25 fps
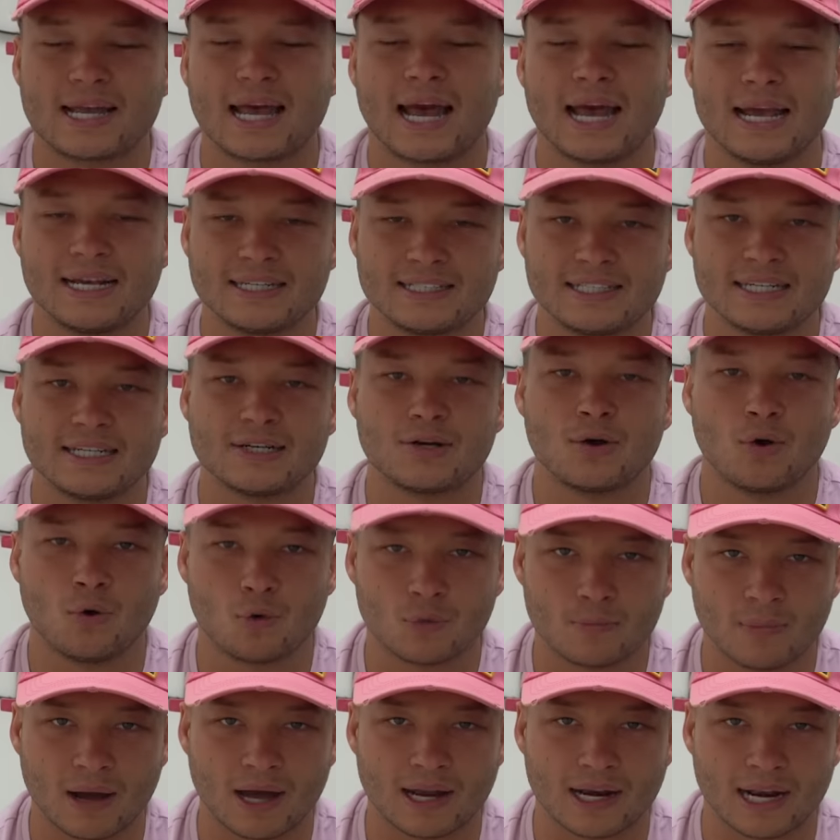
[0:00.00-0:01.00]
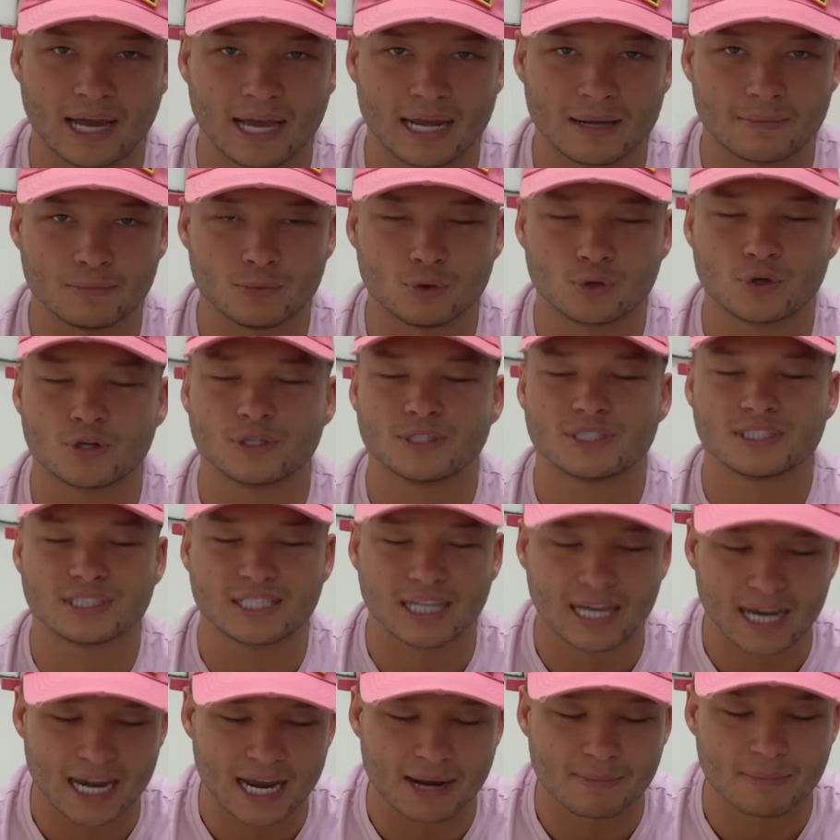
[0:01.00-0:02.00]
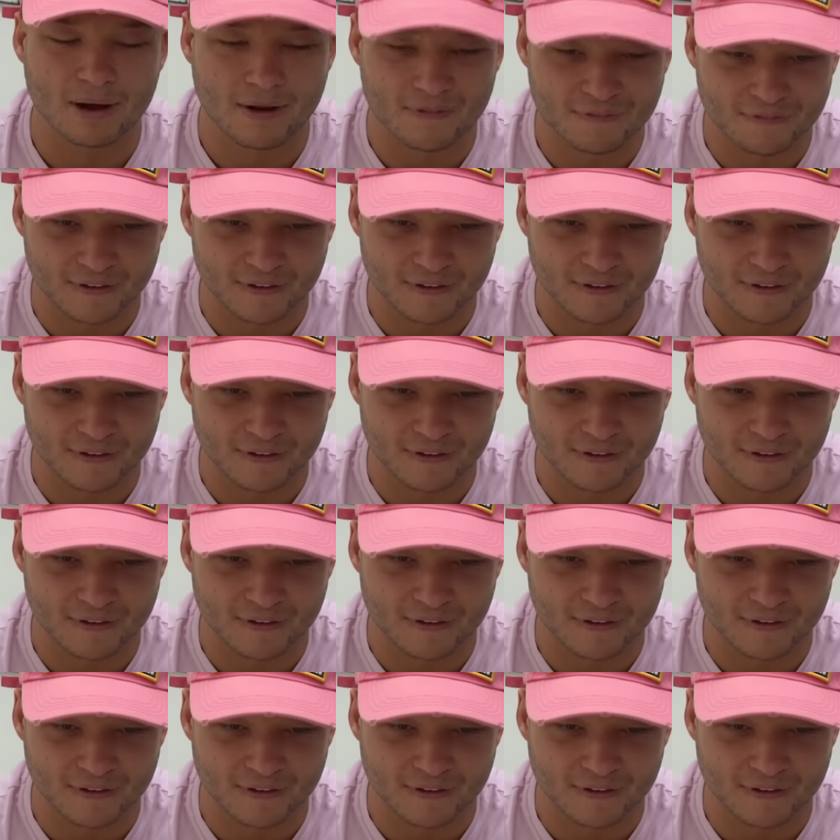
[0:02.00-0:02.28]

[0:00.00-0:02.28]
Casey called my name, you could see it in my